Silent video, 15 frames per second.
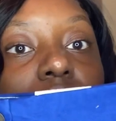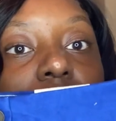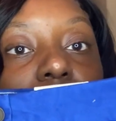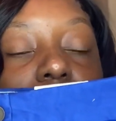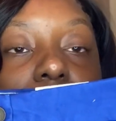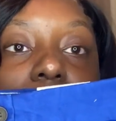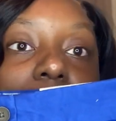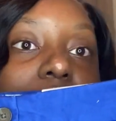
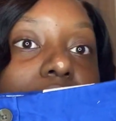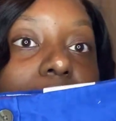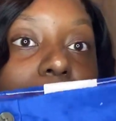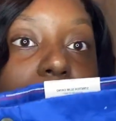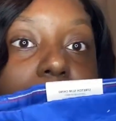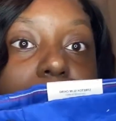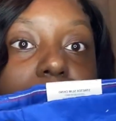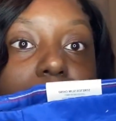
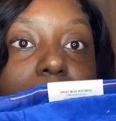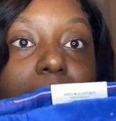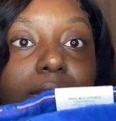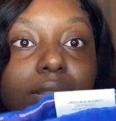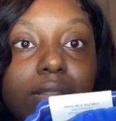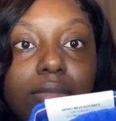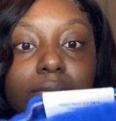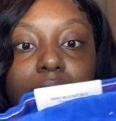really much,
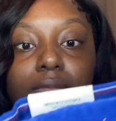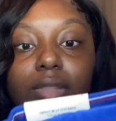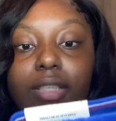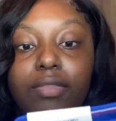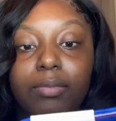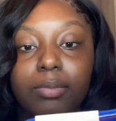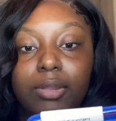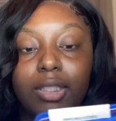but they're
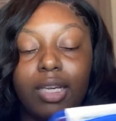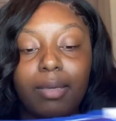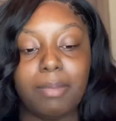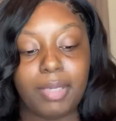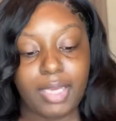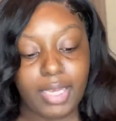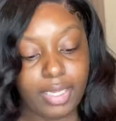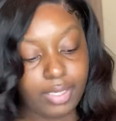from
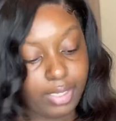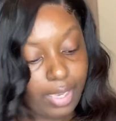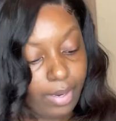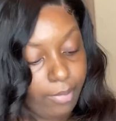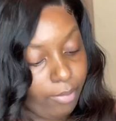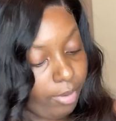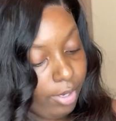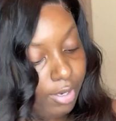Tommy, and they
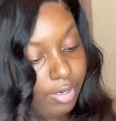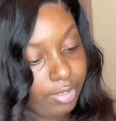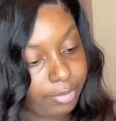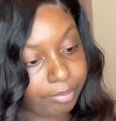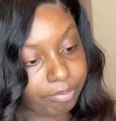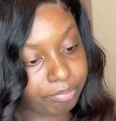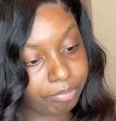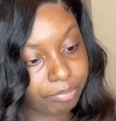were
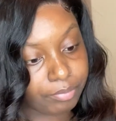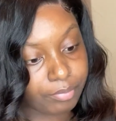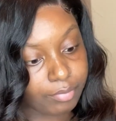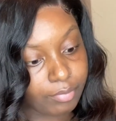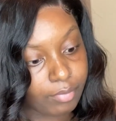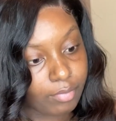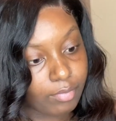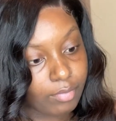
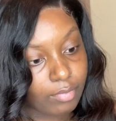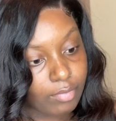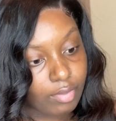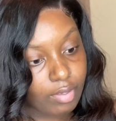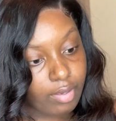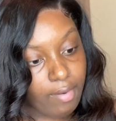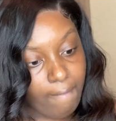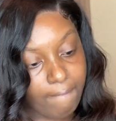
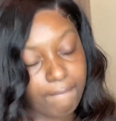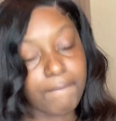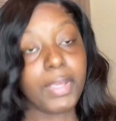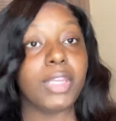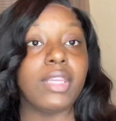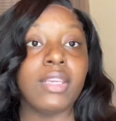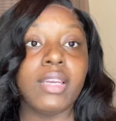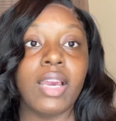
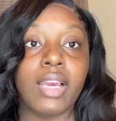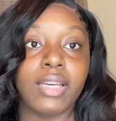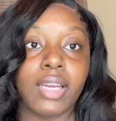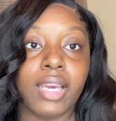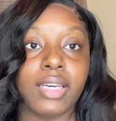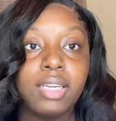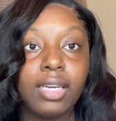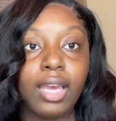
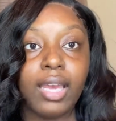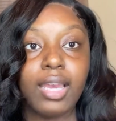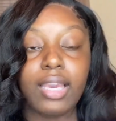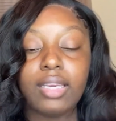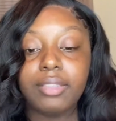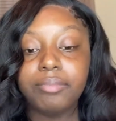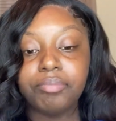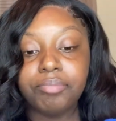$59.99.